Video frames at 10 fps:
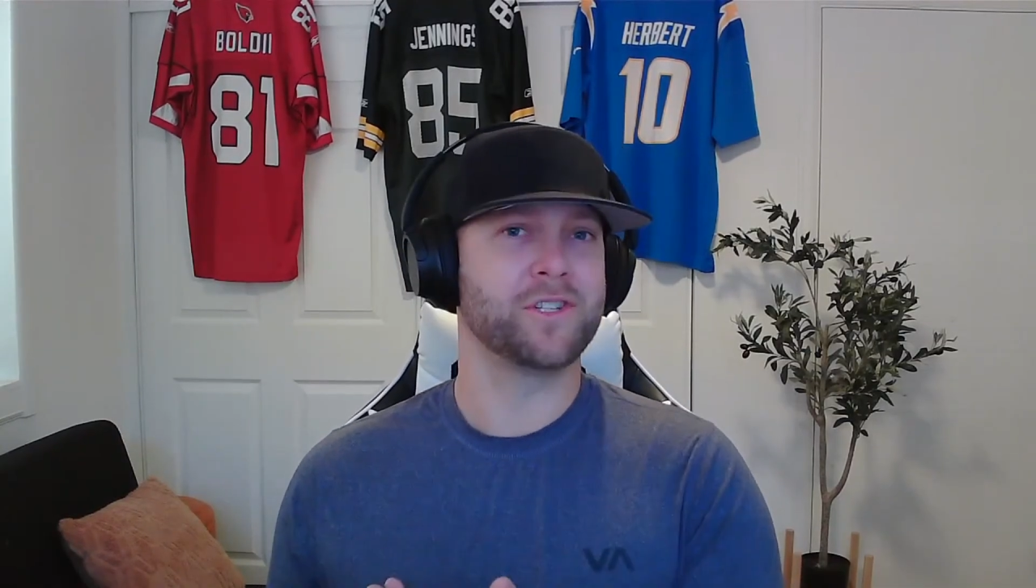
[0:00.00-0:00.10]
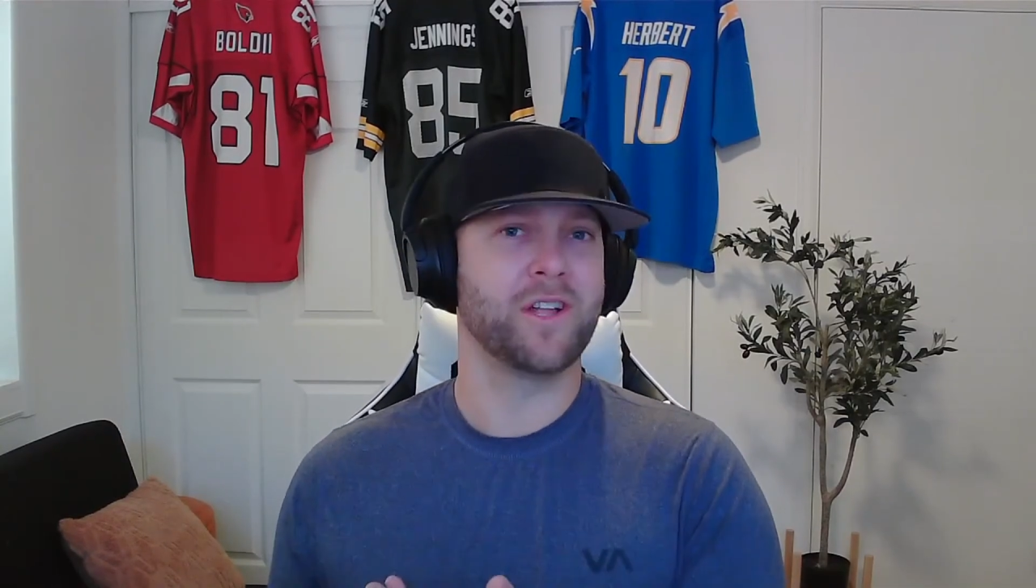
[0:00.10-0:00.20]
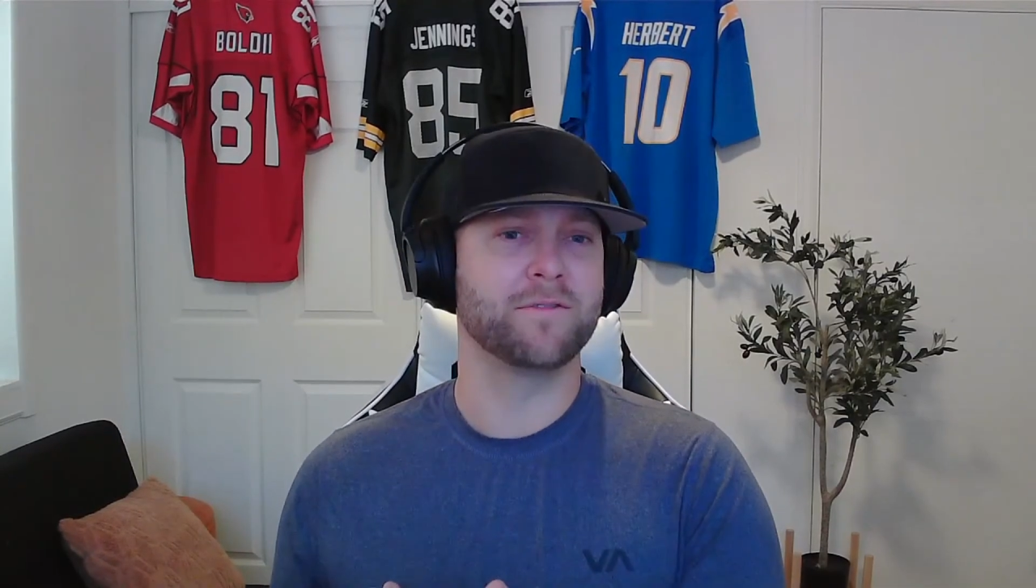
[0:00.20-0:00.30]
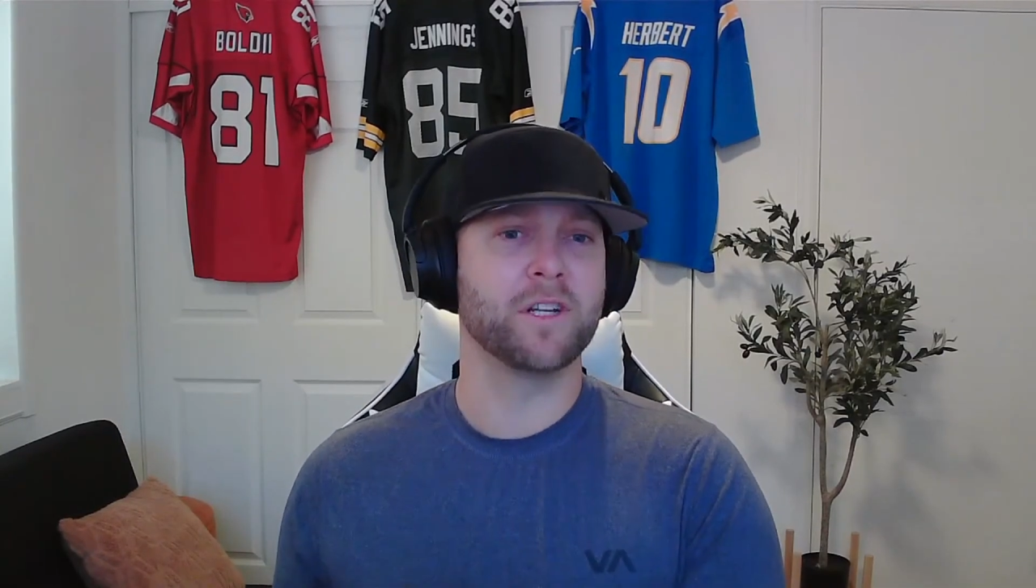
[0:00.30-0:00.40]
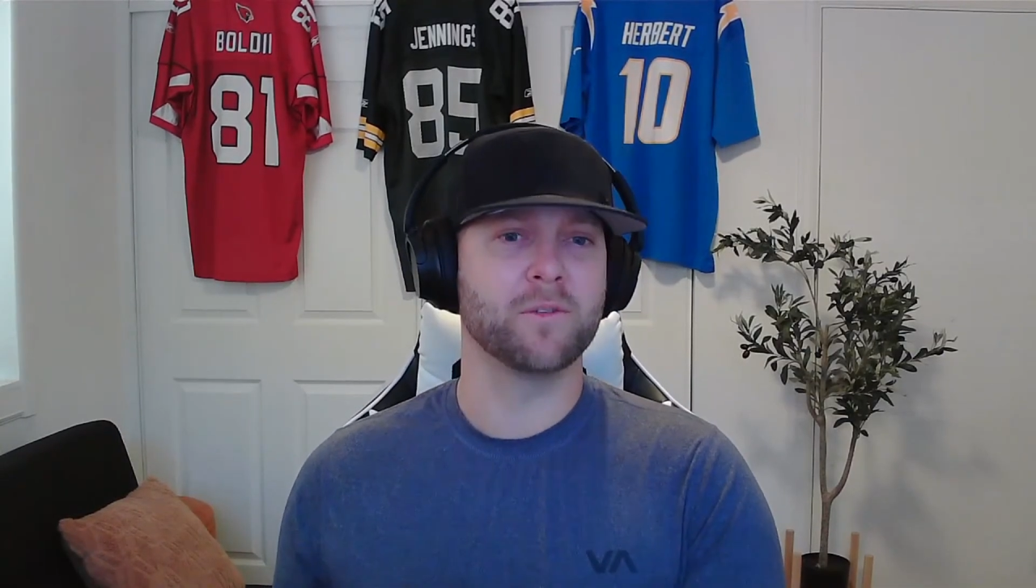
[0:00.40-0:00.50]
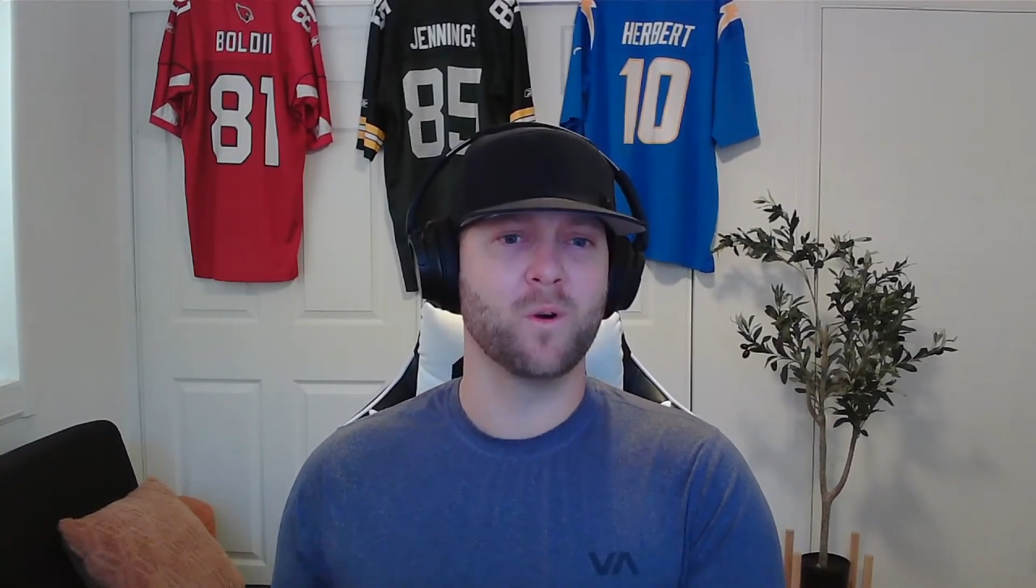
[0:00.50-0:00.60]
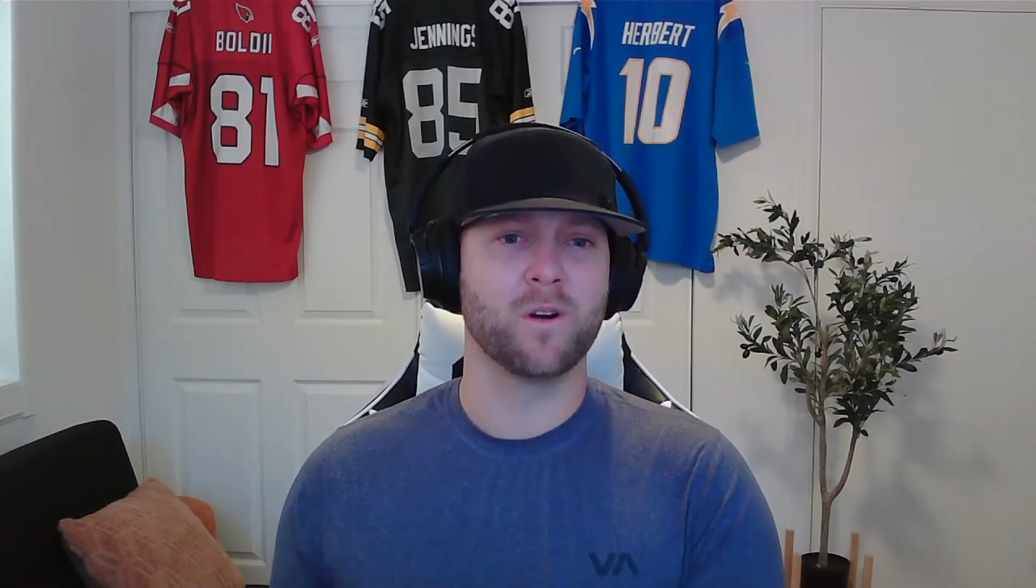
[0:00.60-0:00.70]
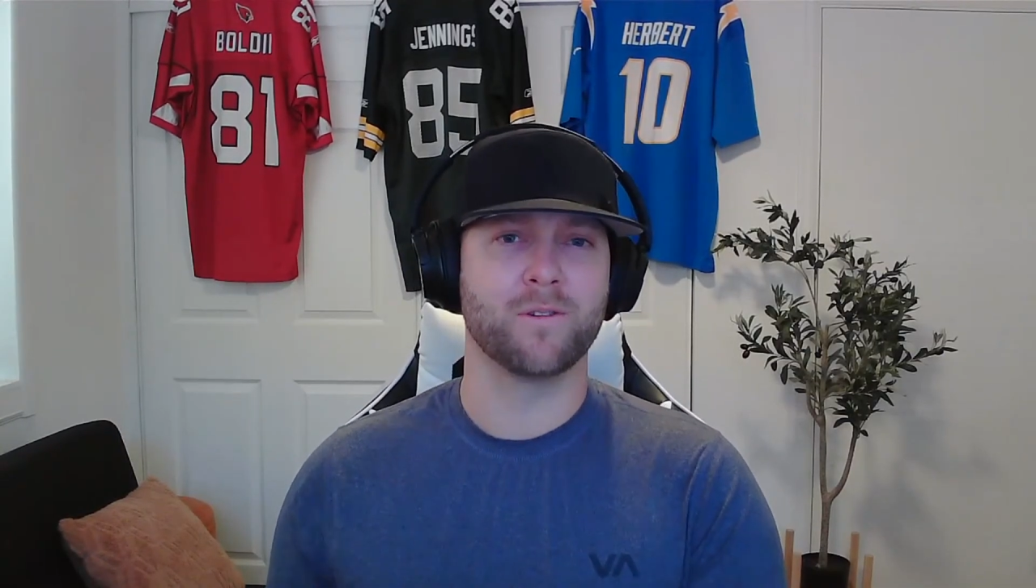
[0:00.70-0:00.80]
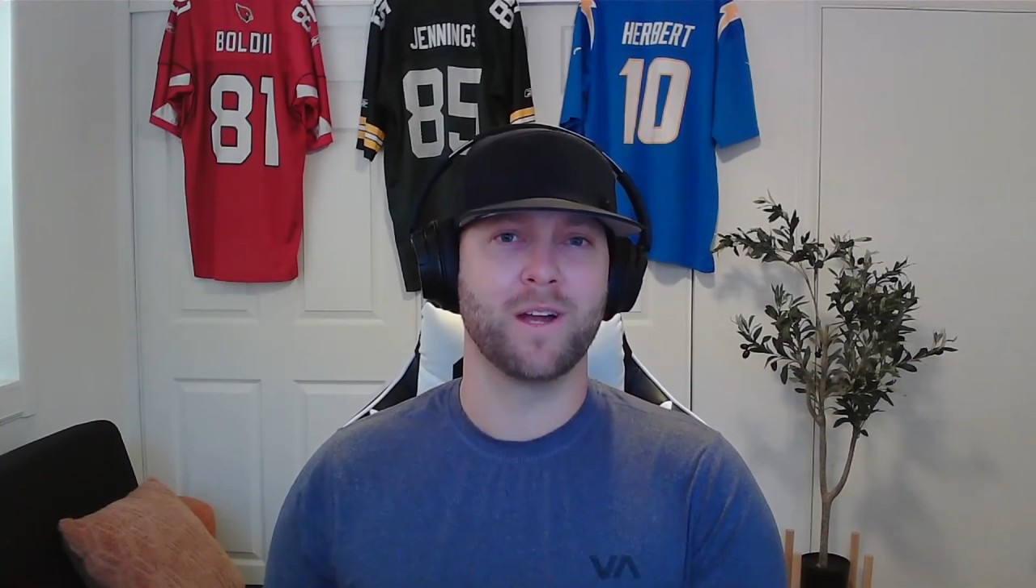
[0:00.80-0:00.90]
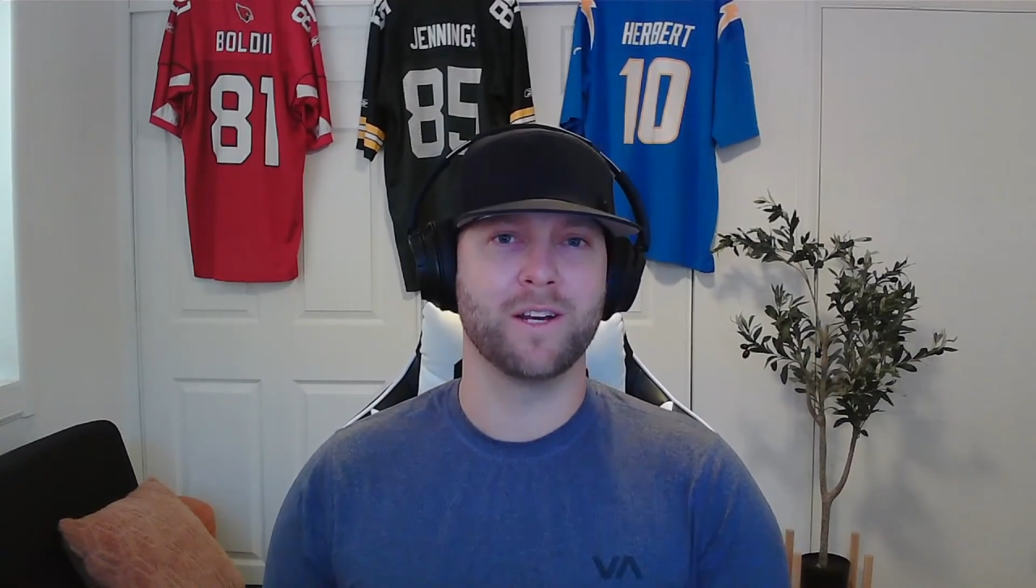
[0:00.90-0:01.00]
you still have Jalen
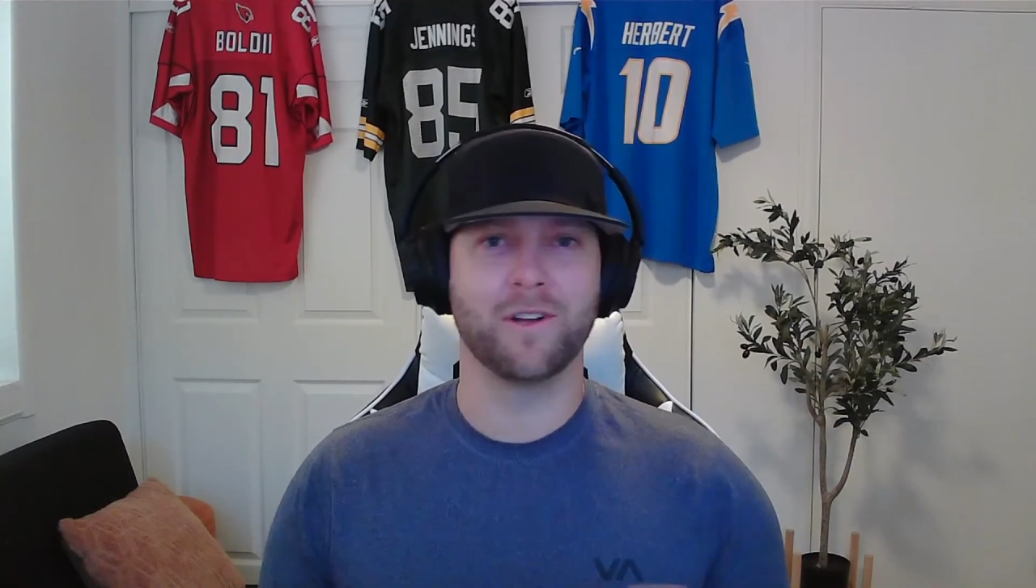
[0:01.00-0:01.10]
Warren, right?